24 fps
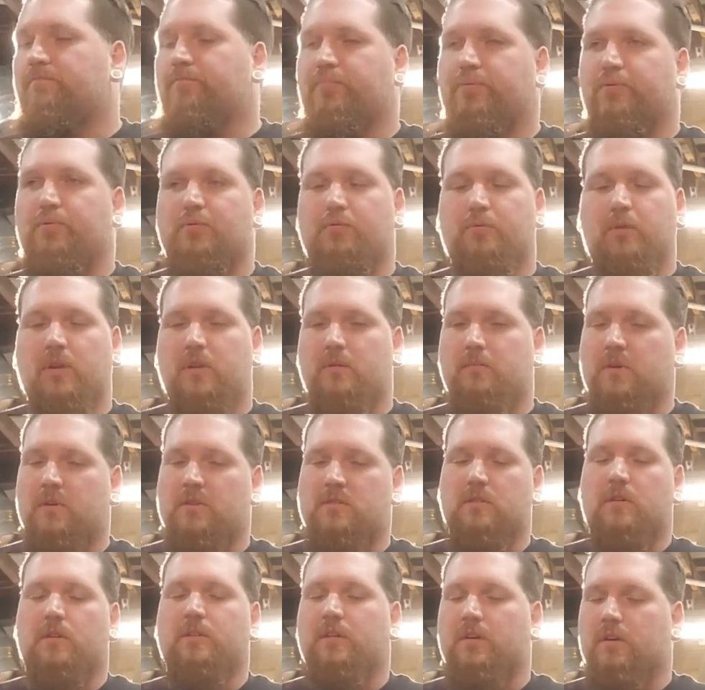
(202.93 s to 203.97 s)
pretty
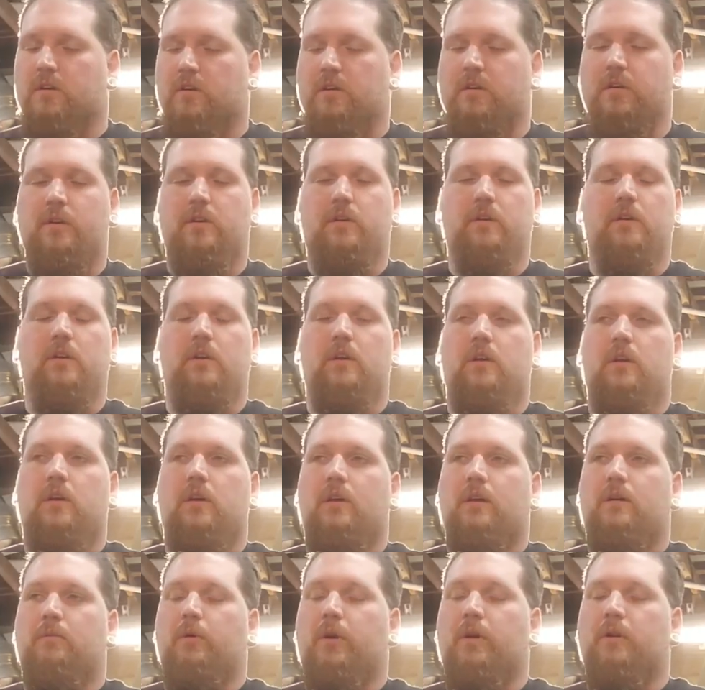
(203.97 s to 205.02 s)
much on the hood
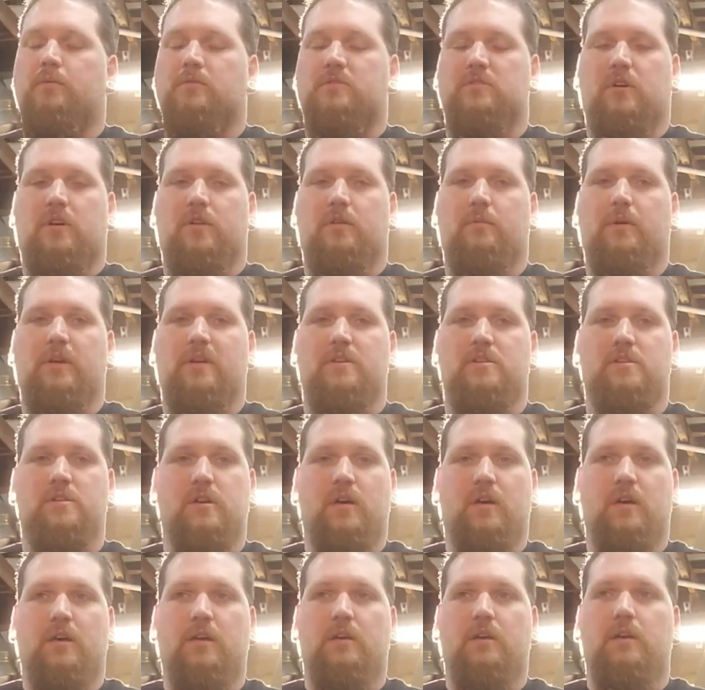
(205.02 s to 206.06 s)
when it was all the way
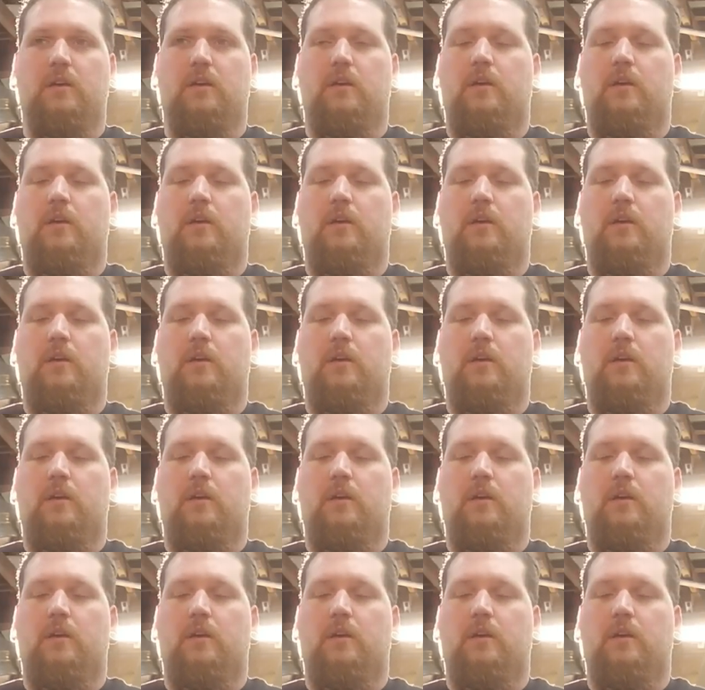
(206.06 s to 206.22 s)
shut.